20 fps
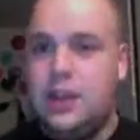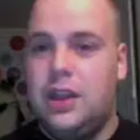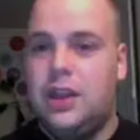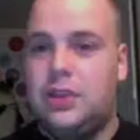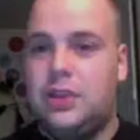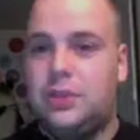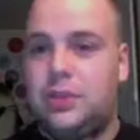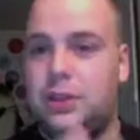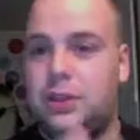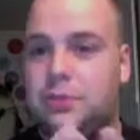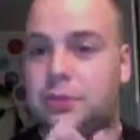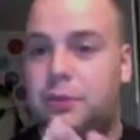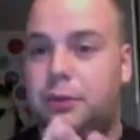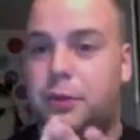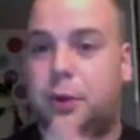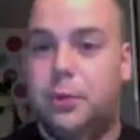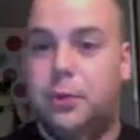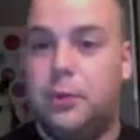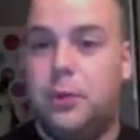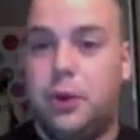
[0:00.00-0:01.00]
the right to
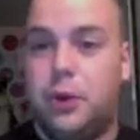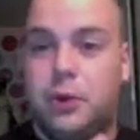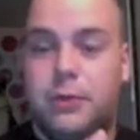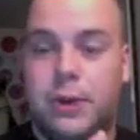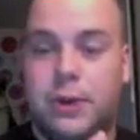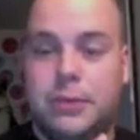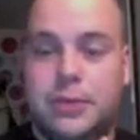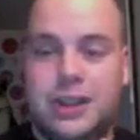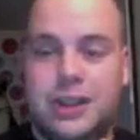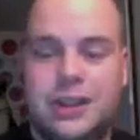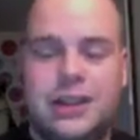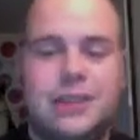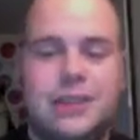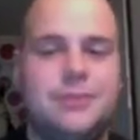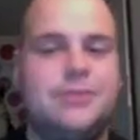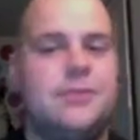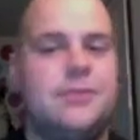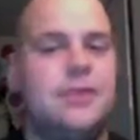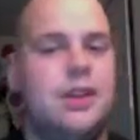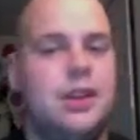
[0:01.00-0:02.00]
perform the work publicly,
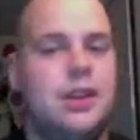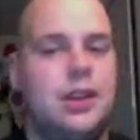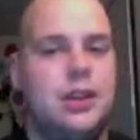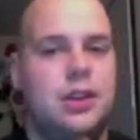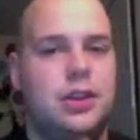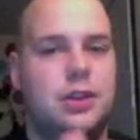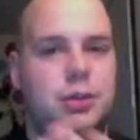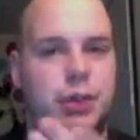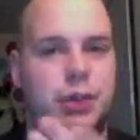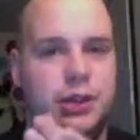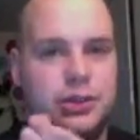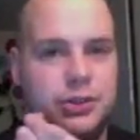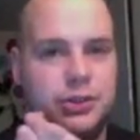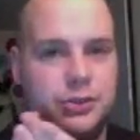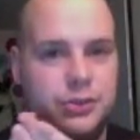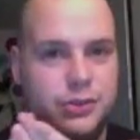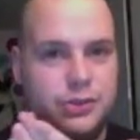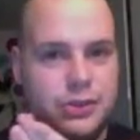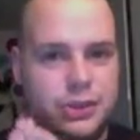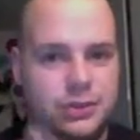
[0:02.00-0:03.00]
the right to
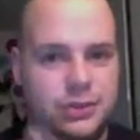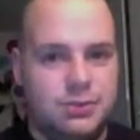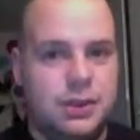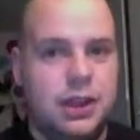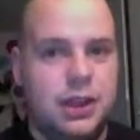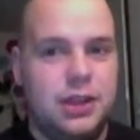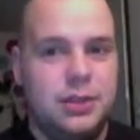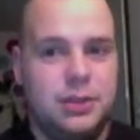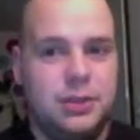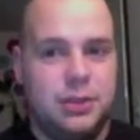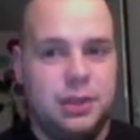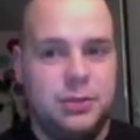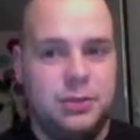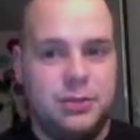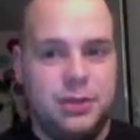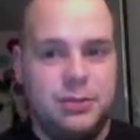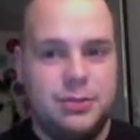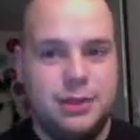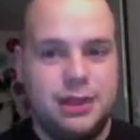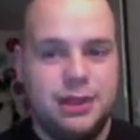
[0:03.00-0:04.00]
display the work
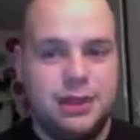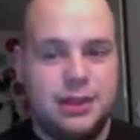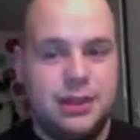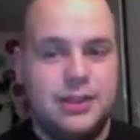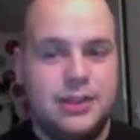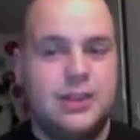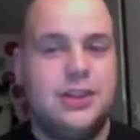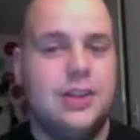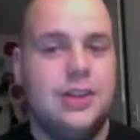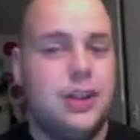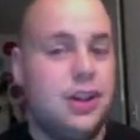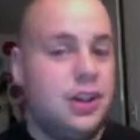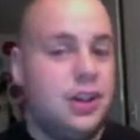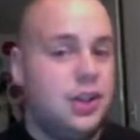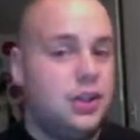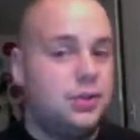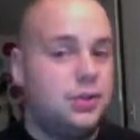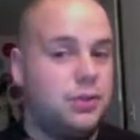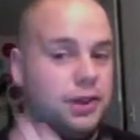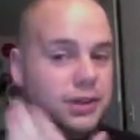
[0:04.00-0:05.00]
publicly,
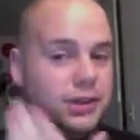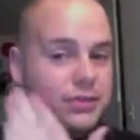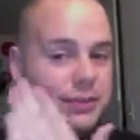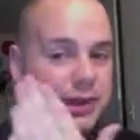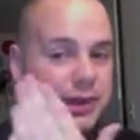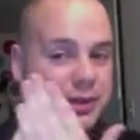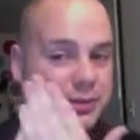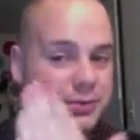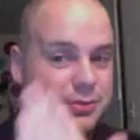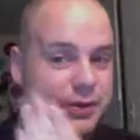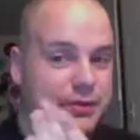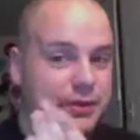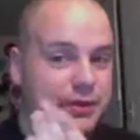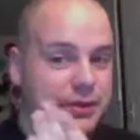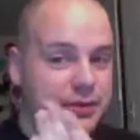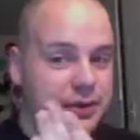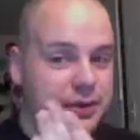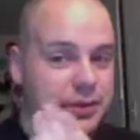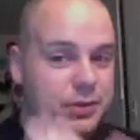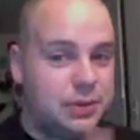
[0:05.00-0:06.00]
the right to make derivatives
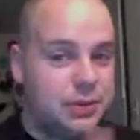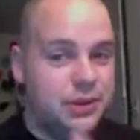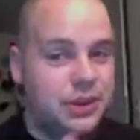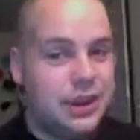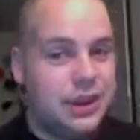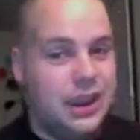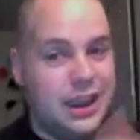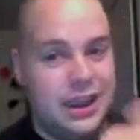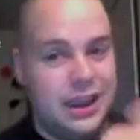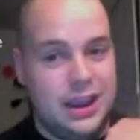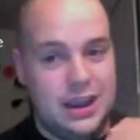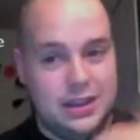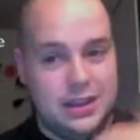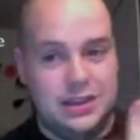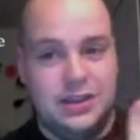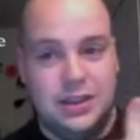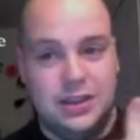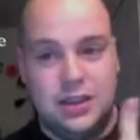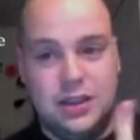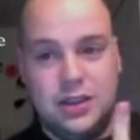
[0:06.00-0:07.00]
of the work, and
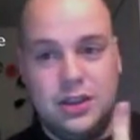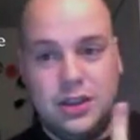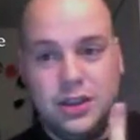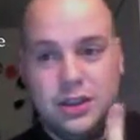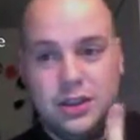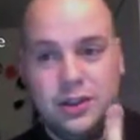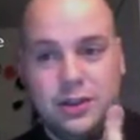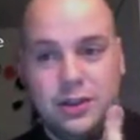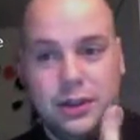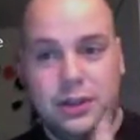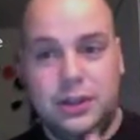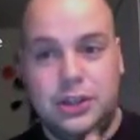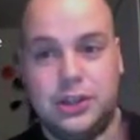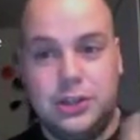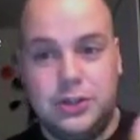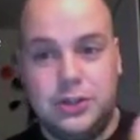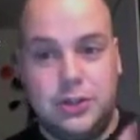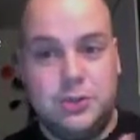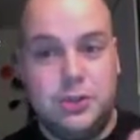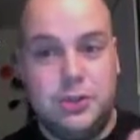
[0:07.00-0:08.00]
the right to
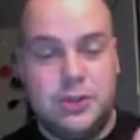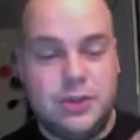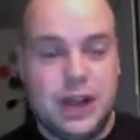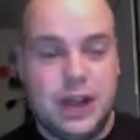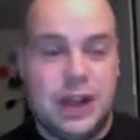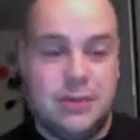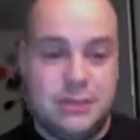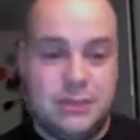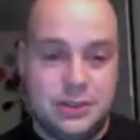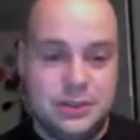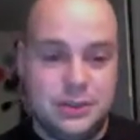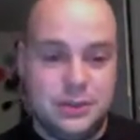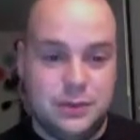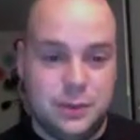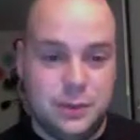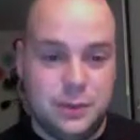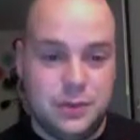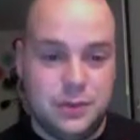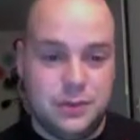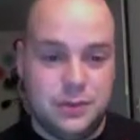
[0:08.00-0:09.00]
distribute copies of the
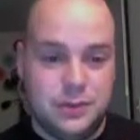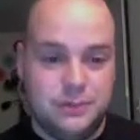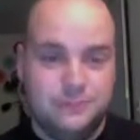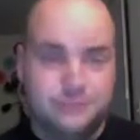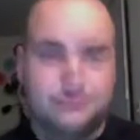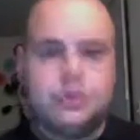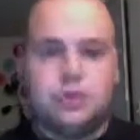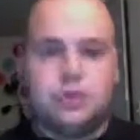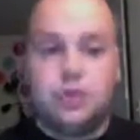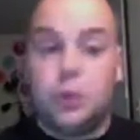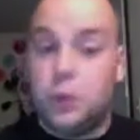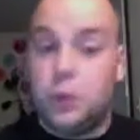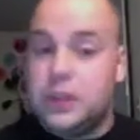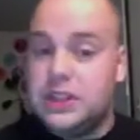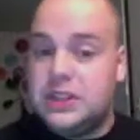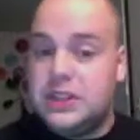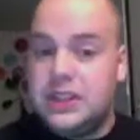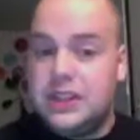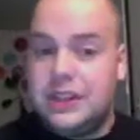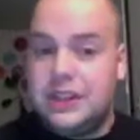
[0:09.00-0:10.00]
work. The
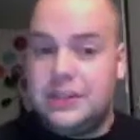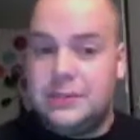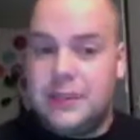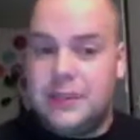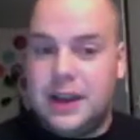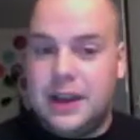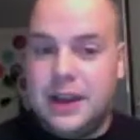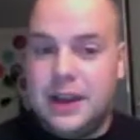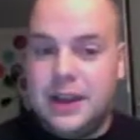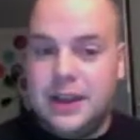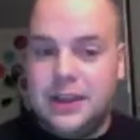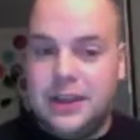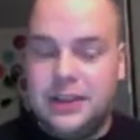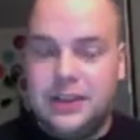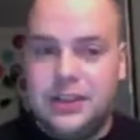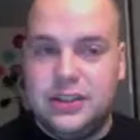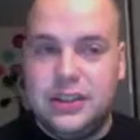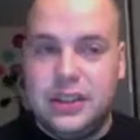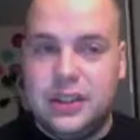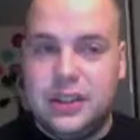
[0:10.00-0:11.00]
reasoning behind
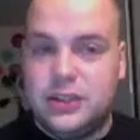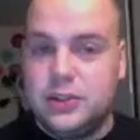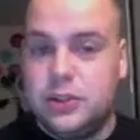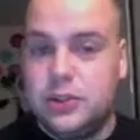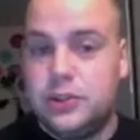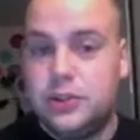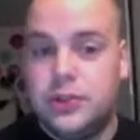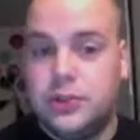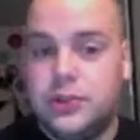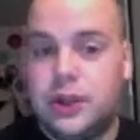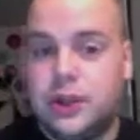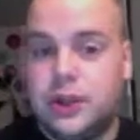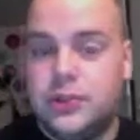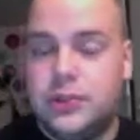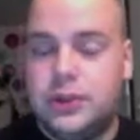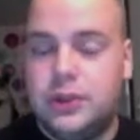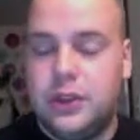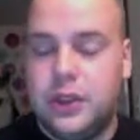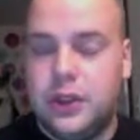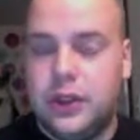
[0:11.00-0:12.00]
the exclusive rights for
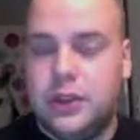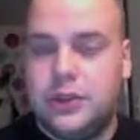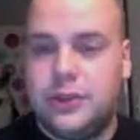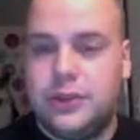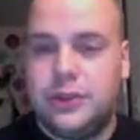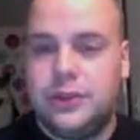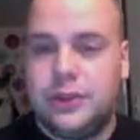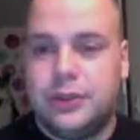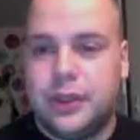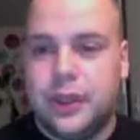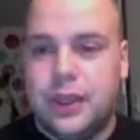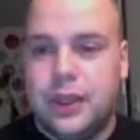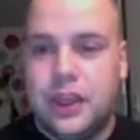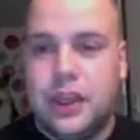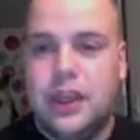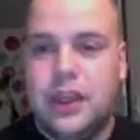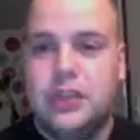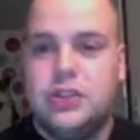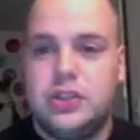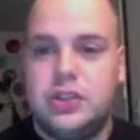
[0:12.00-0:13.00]
the author
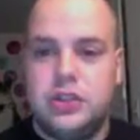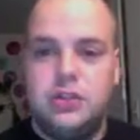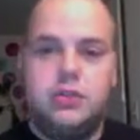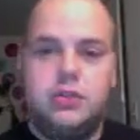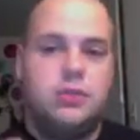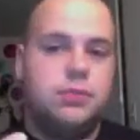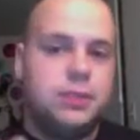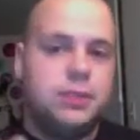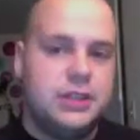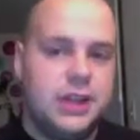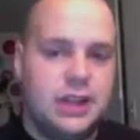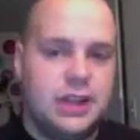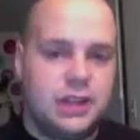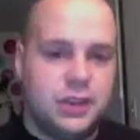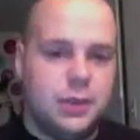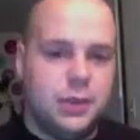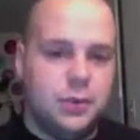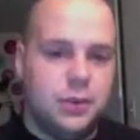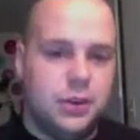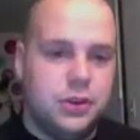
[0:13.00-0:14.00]
is to protect their
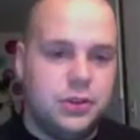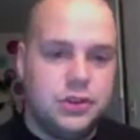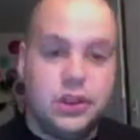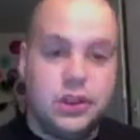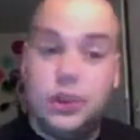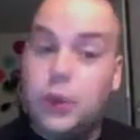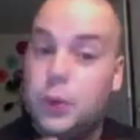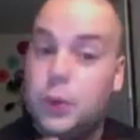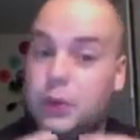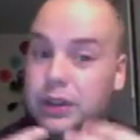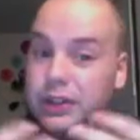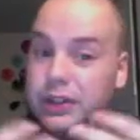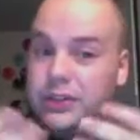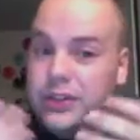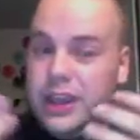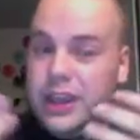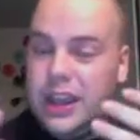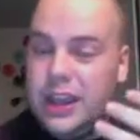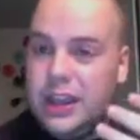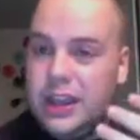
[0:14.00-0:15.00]
work so that no one else
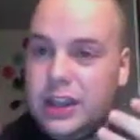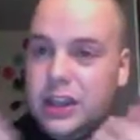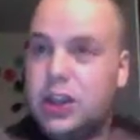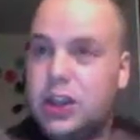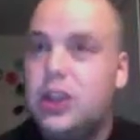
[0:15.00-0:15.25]
can